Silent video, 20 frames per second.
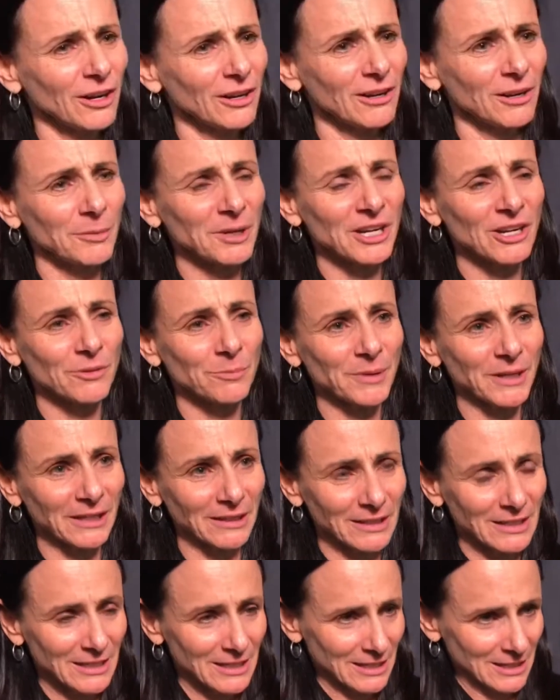I mean, I've
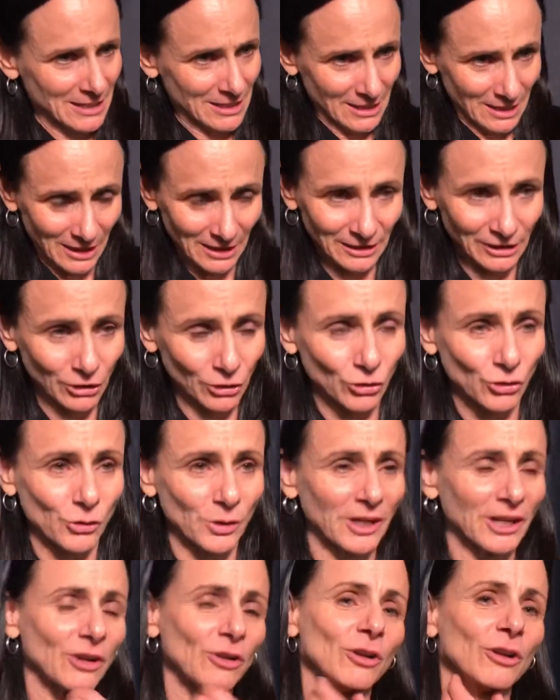been a little
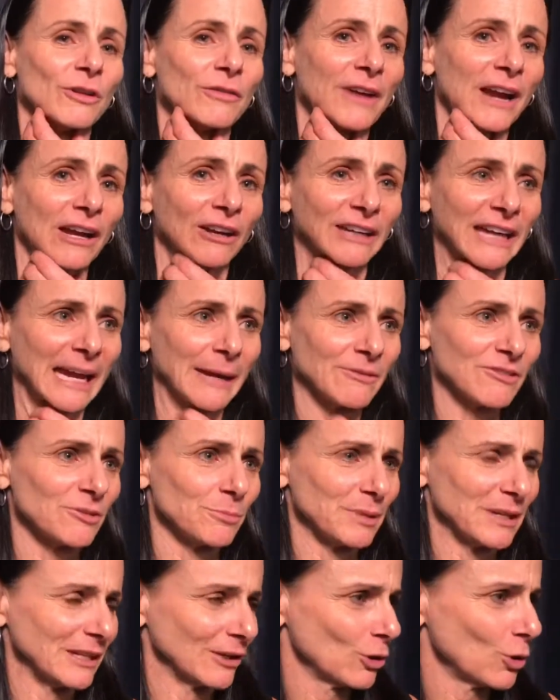critical of how games
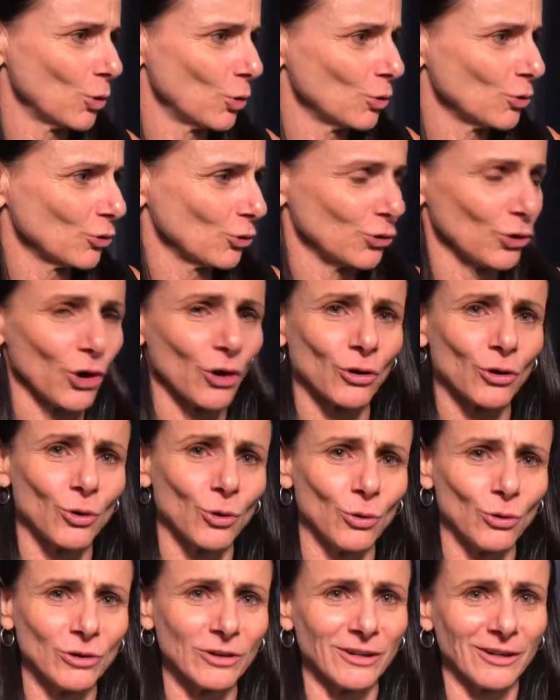are being called or not
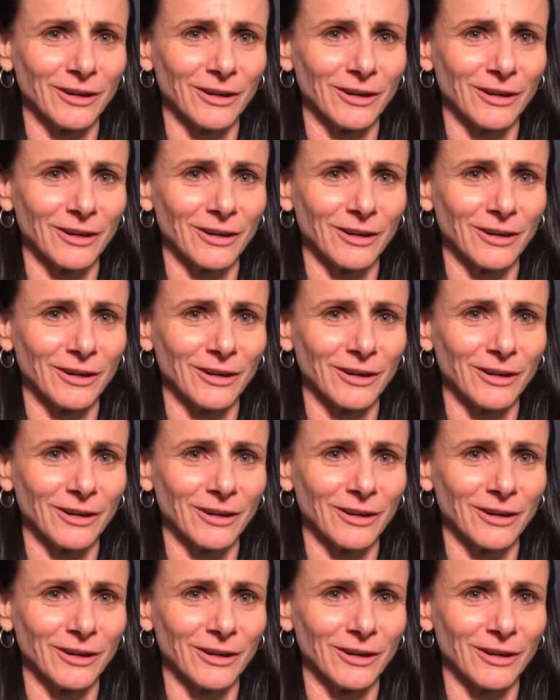called,